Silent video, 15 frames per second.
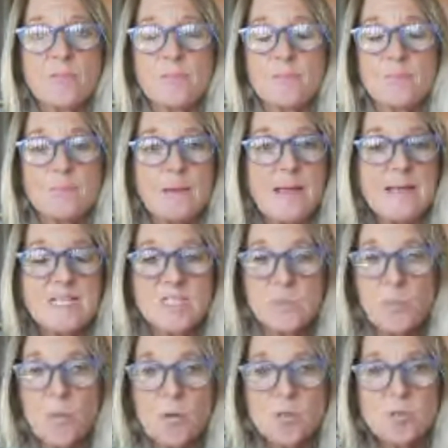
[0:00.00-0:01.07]
played
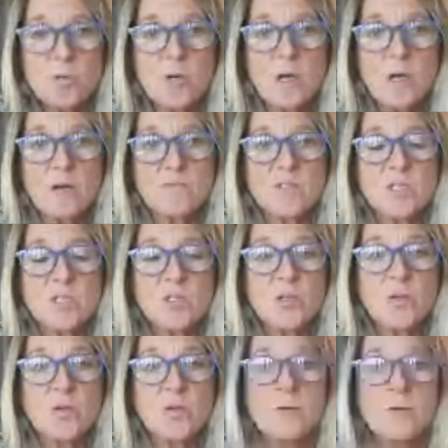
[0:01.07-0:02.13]
sport all
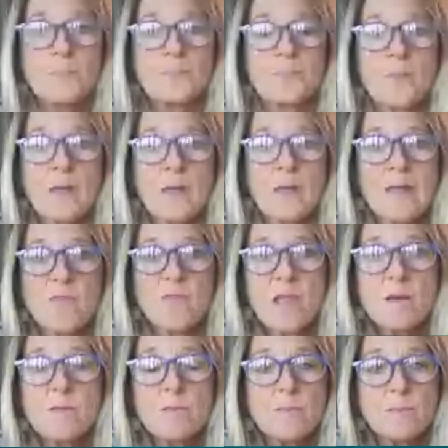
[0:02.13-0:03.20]
afternoon, and
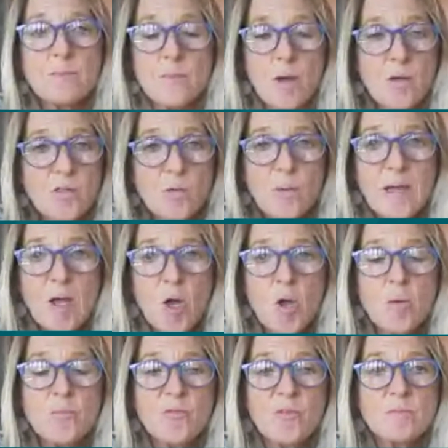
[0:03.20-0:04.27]
then on the way home
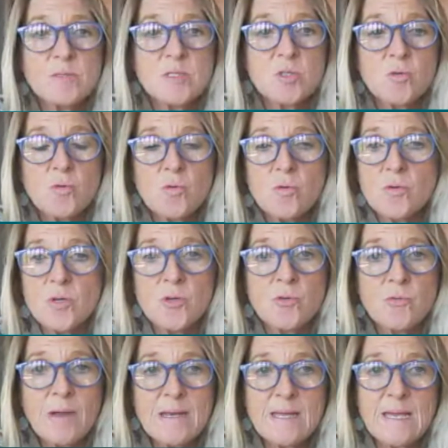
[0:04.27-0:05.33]
from school, you're
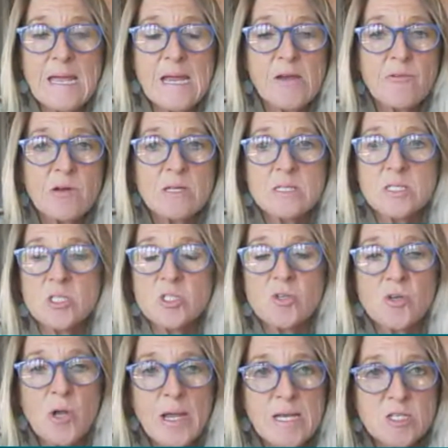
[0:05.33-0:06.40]
running errands, you're
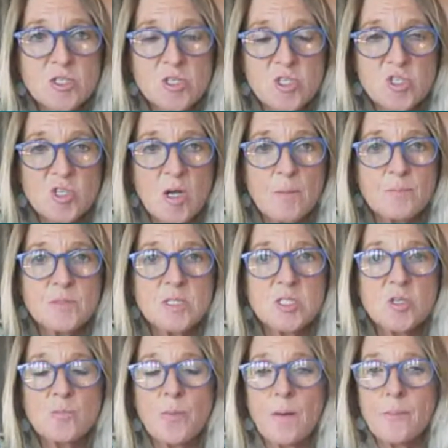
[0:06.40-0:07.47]
going to the shops, you're
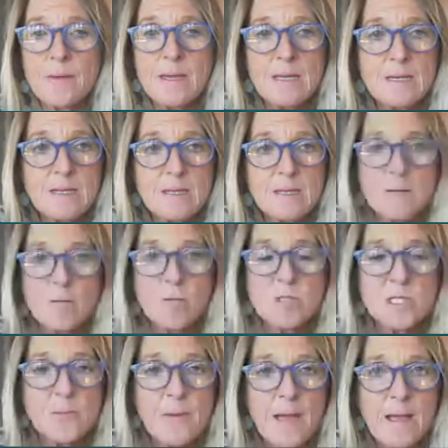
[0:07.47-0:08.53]
popping in at the auto
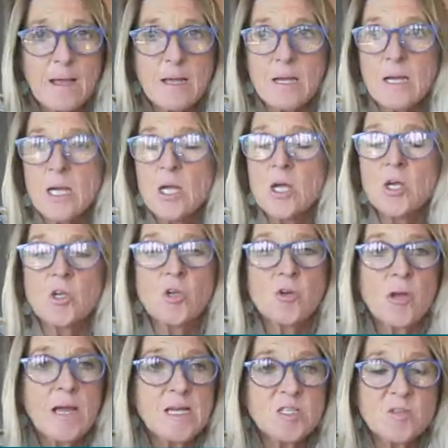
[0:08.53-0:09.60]
bank, you're going
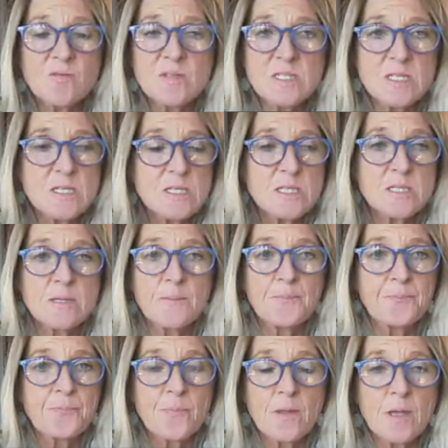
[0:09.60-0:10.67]
to visit,
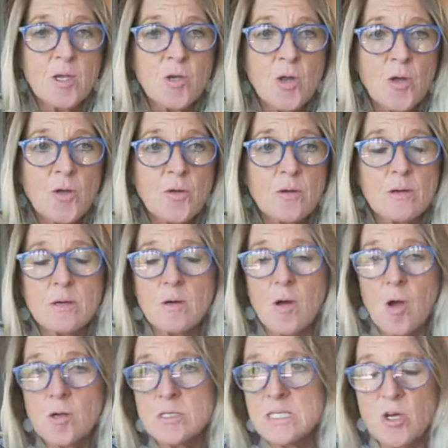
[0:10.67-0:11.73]
auntie
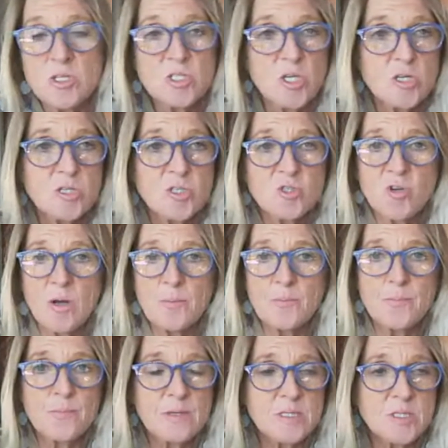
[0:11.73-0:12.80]
so-and-so to drop
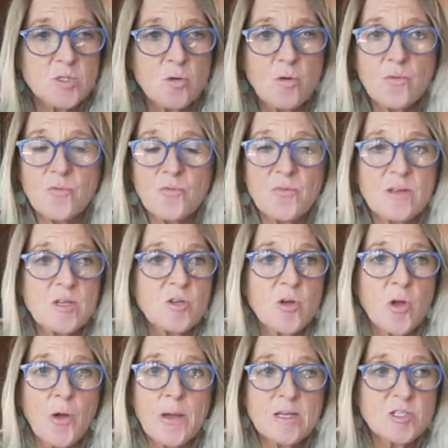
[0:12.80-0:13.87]
this off, and you're
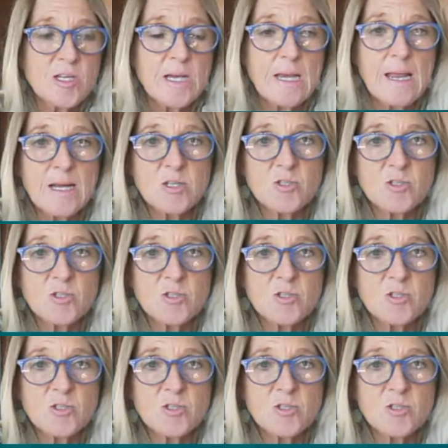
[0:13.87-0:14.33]
going to collect